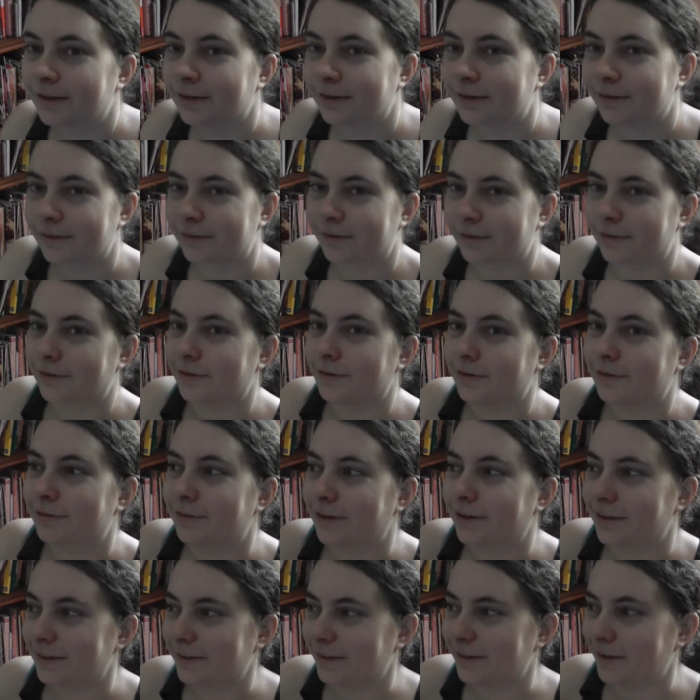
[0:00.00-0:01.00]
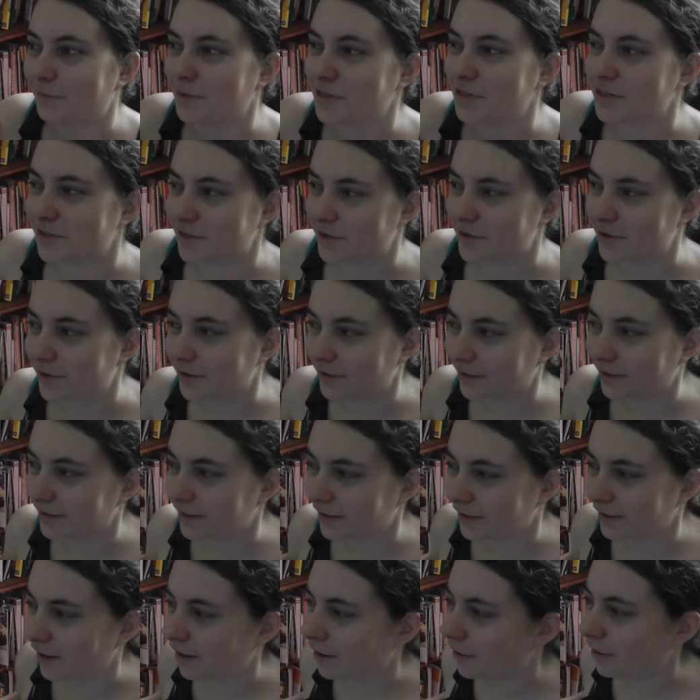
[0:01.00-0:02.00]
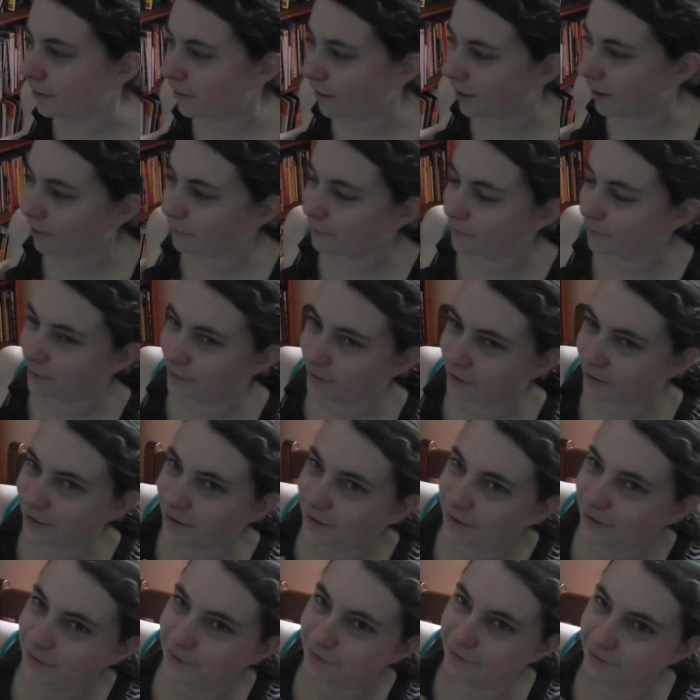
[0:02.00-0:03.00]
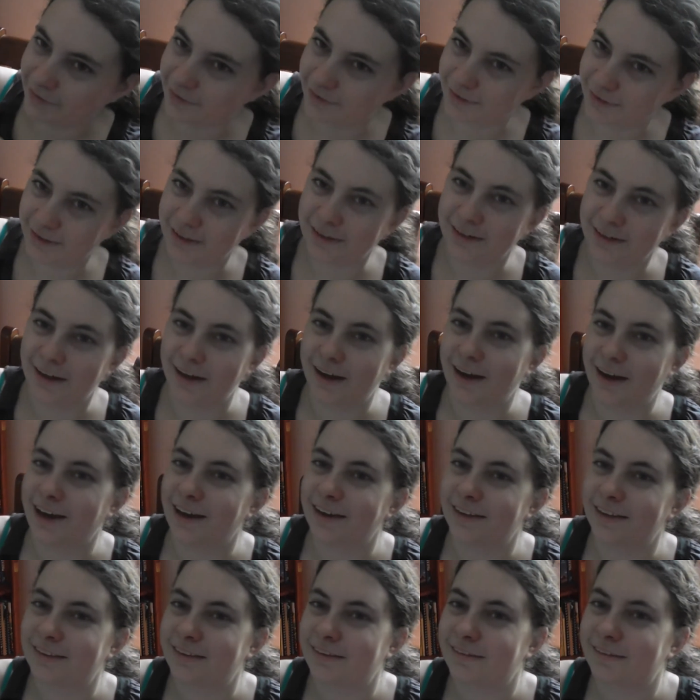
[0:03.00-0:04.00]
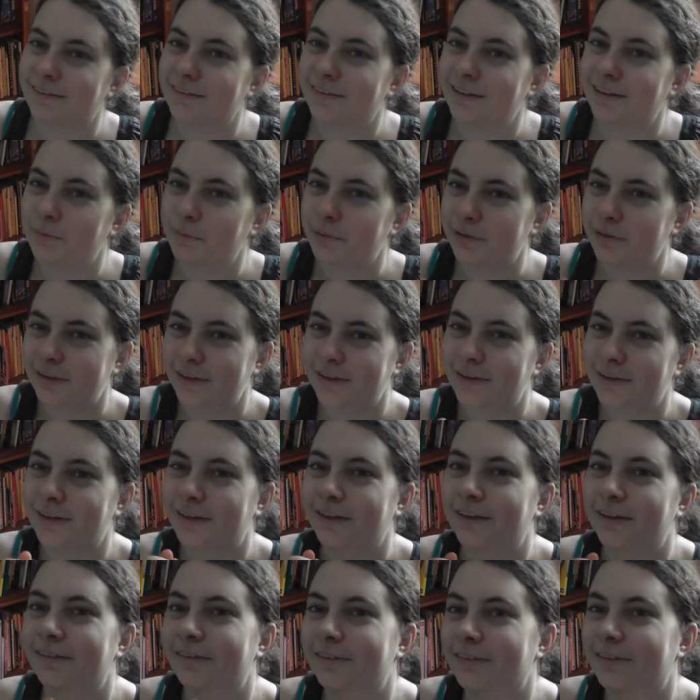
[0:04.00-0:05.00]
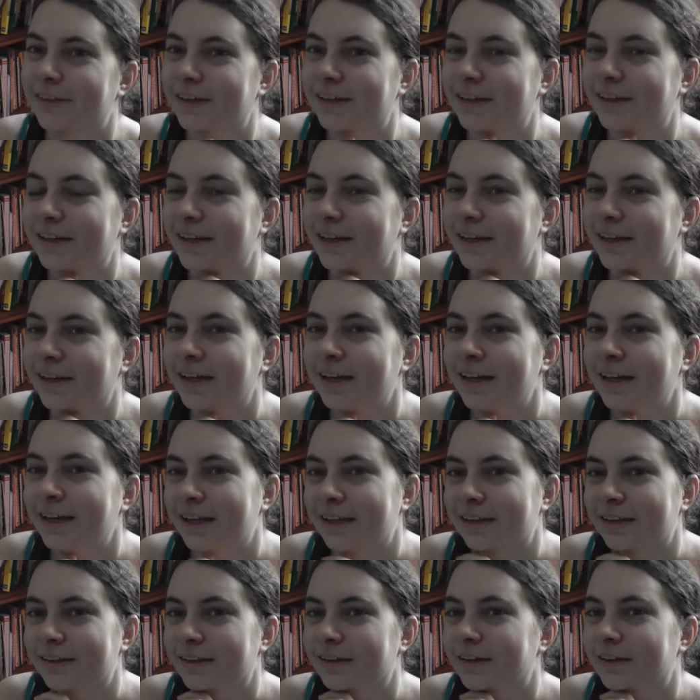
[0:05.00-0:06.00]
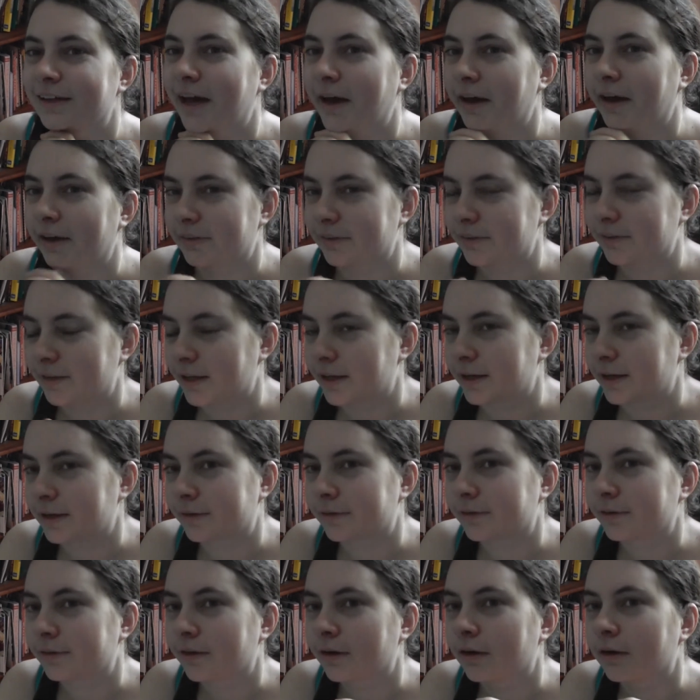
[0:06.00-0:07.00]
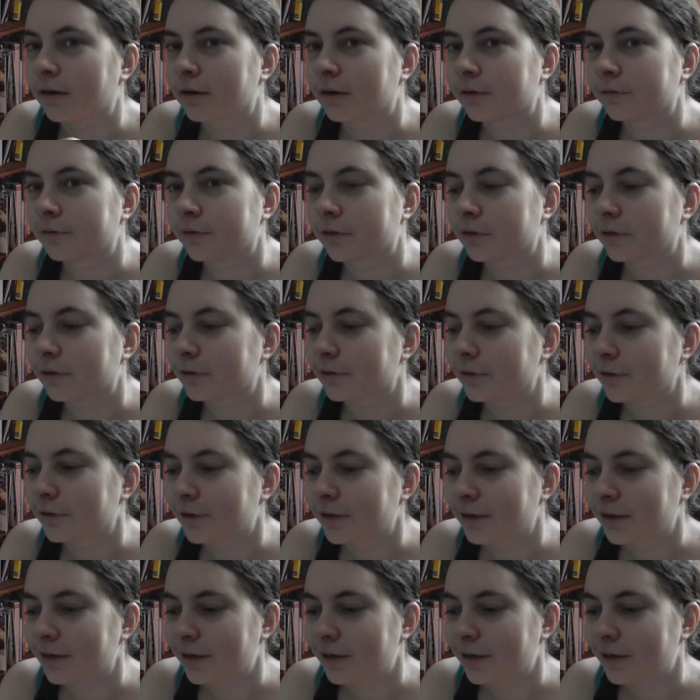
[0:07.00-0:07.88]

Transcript: So I think I mentioned earlier I want to do a scene at high school, and particularly I was thinking the athletics carnival,